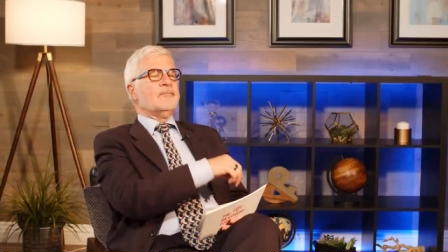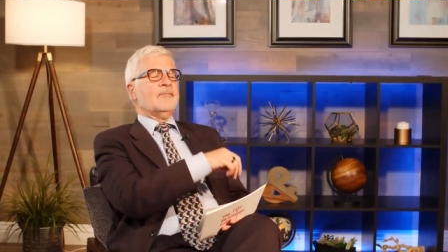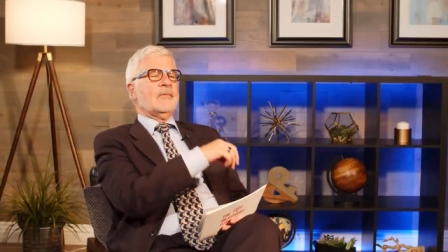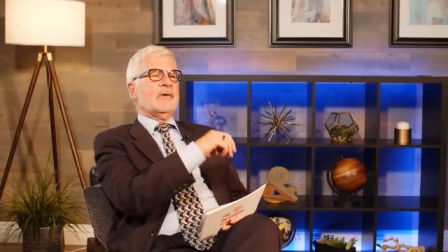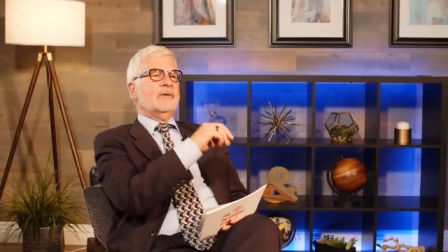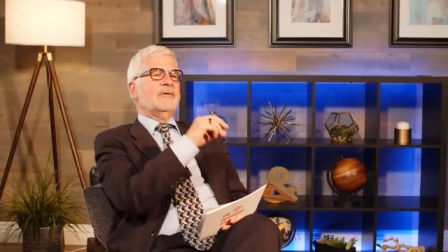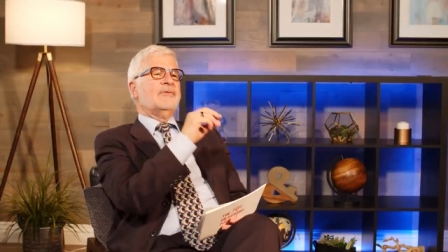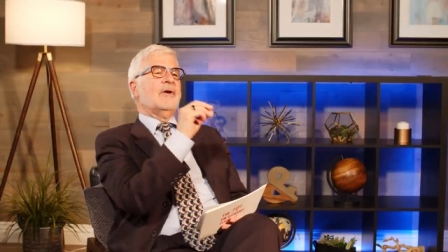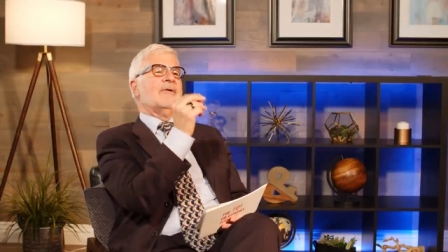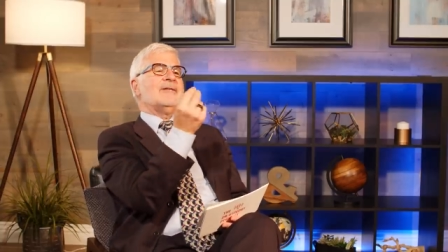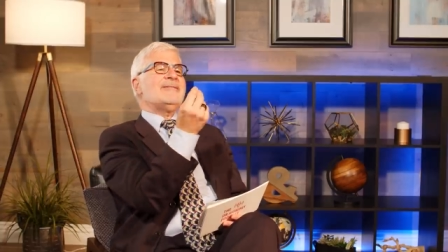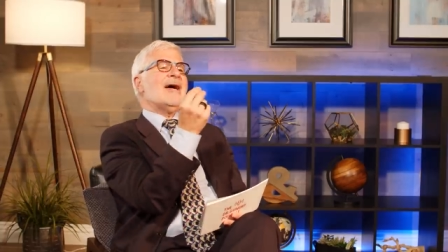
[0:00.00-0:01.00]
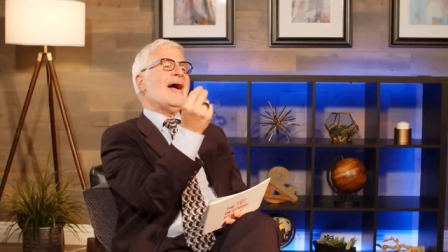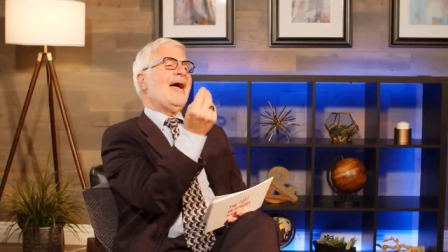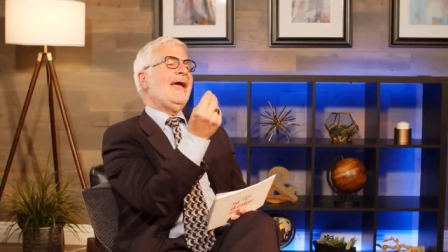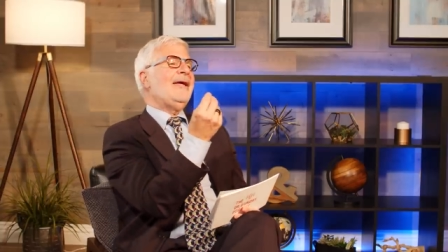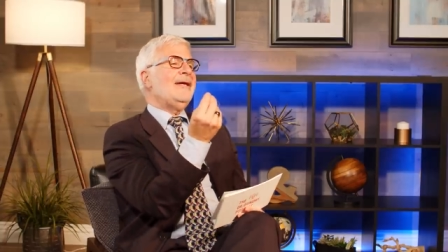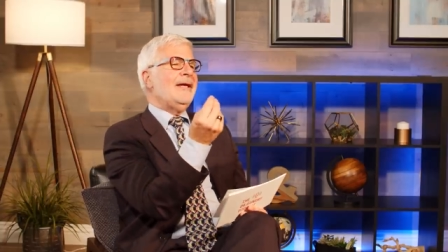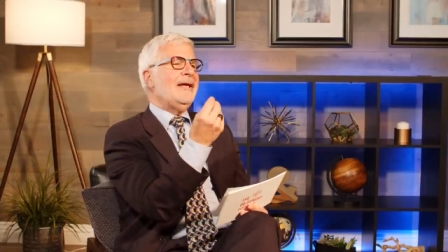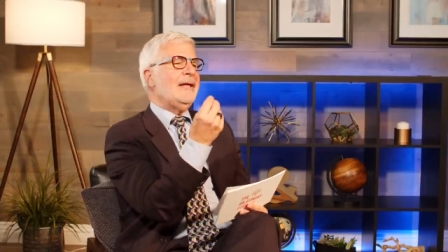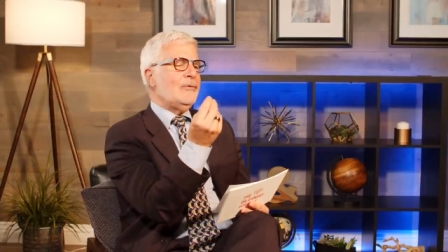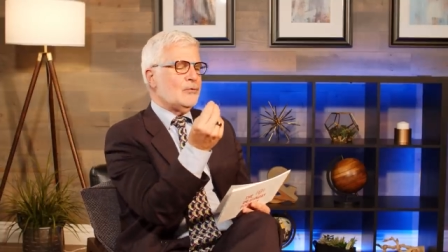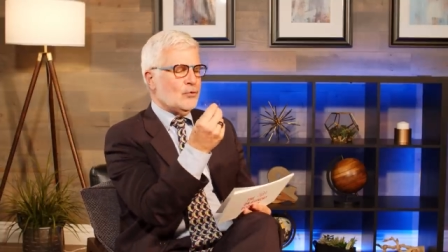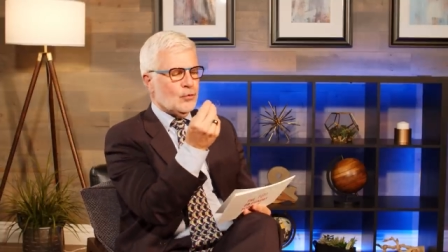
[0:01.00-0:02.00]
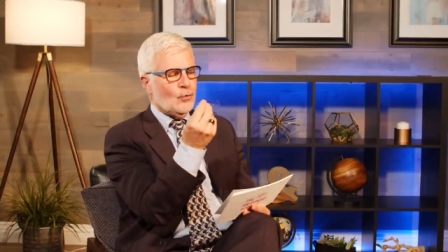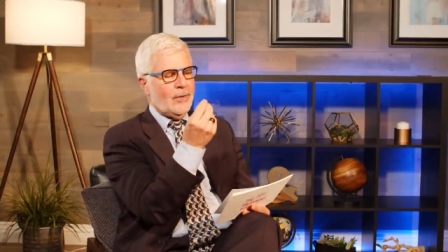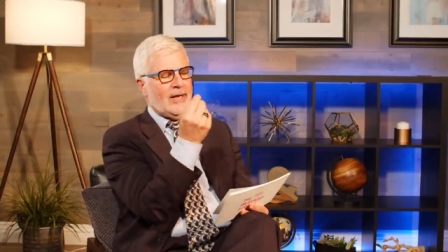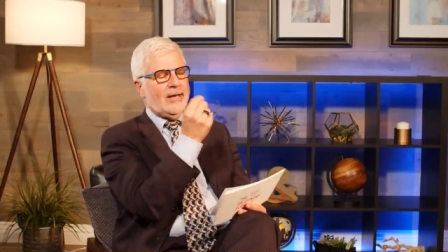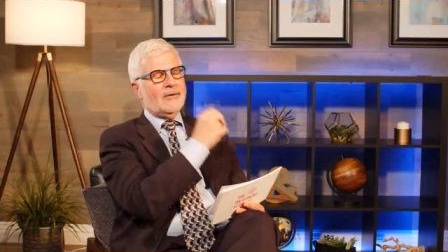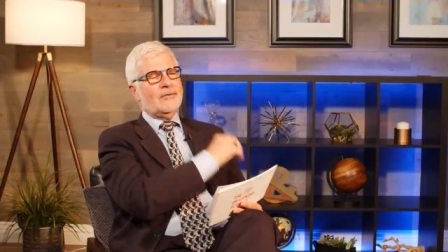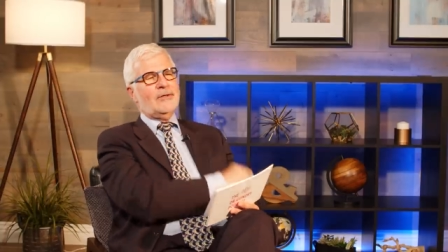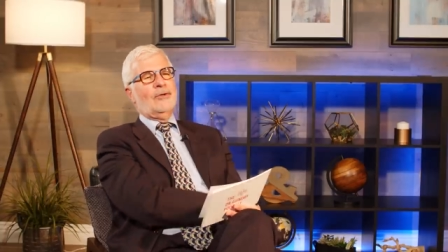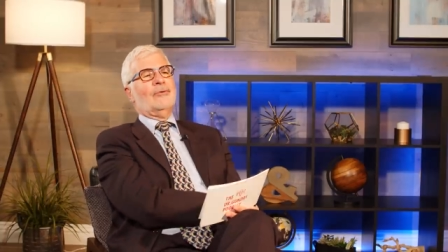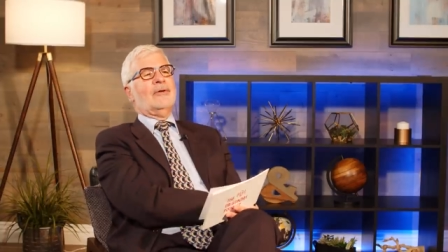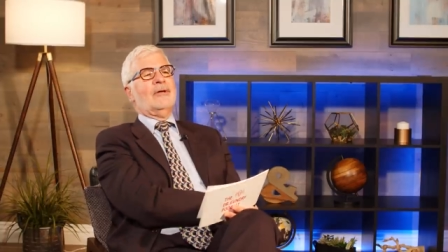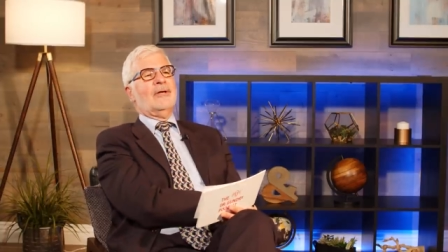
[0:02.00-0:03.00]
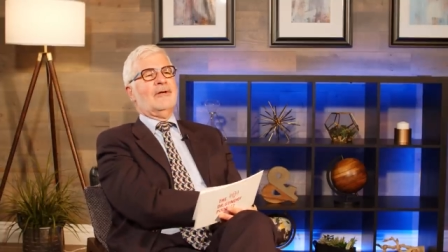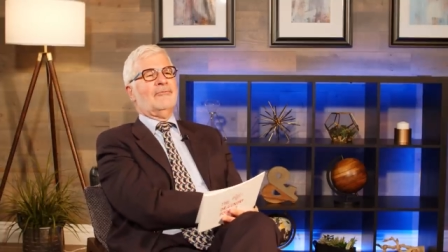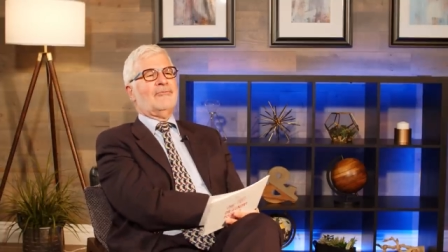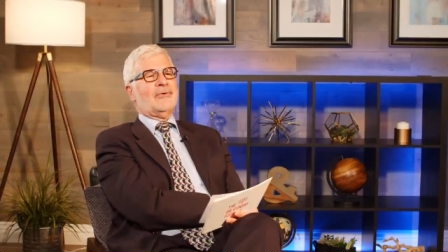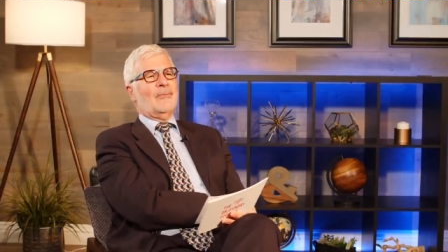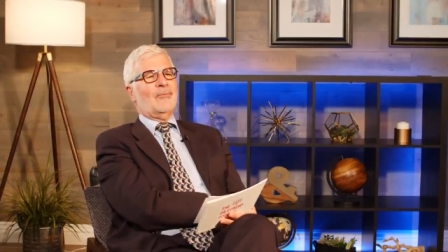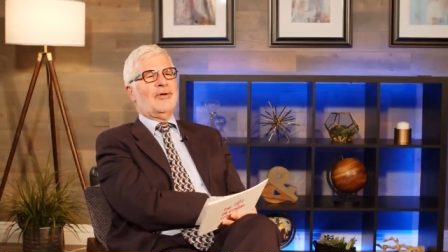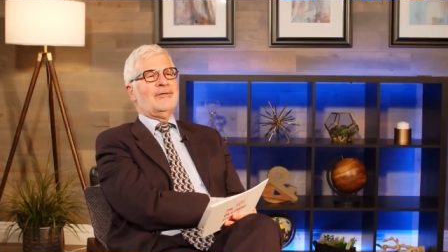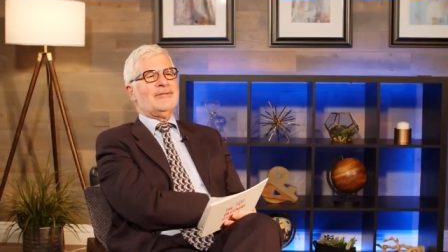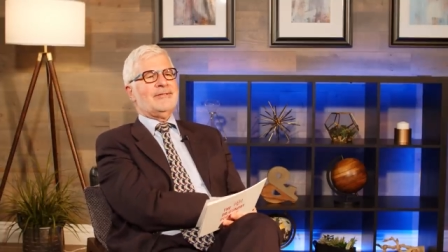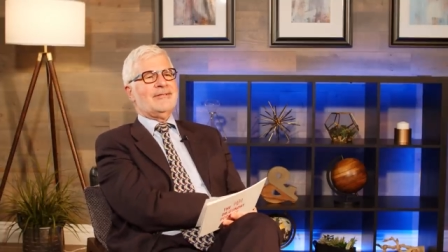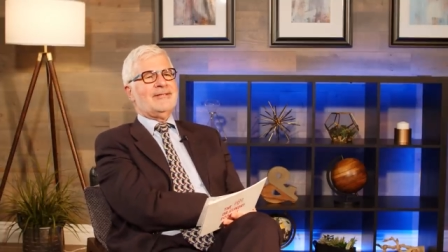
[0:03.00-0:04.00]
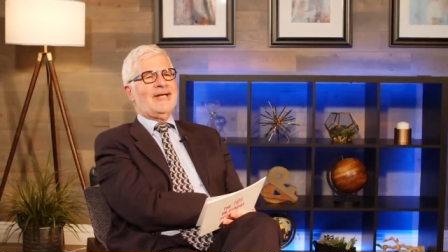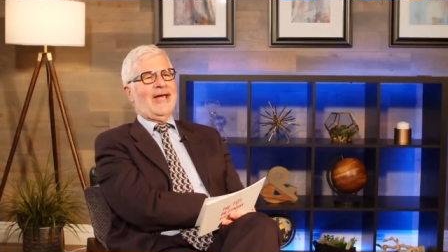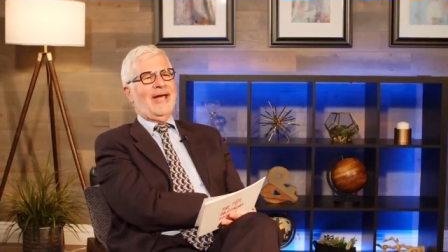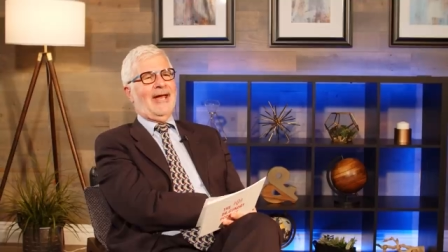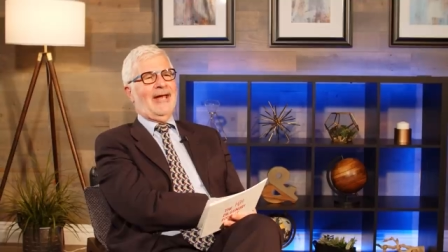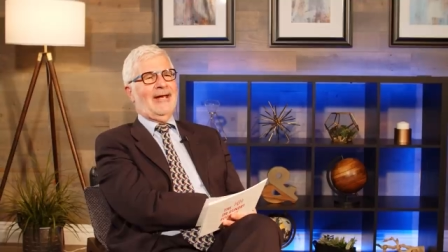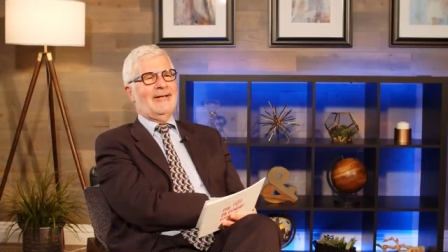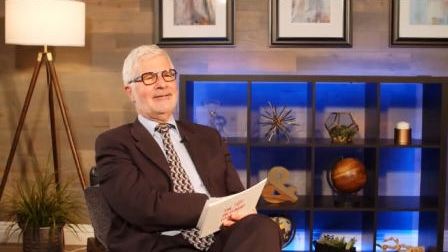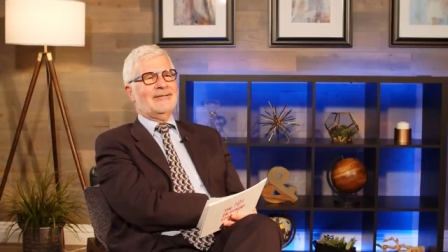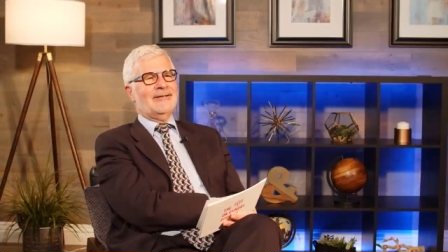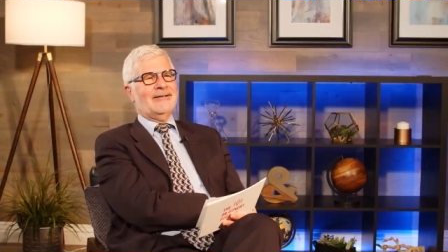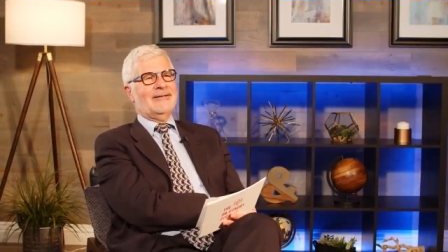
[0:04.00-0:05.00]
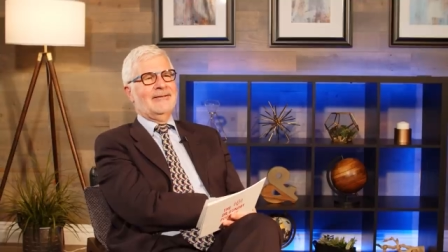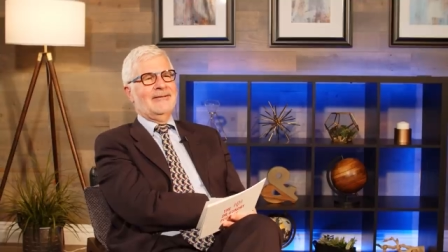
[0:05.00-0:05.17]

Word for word: is there a tiny tweak that you can give someone today to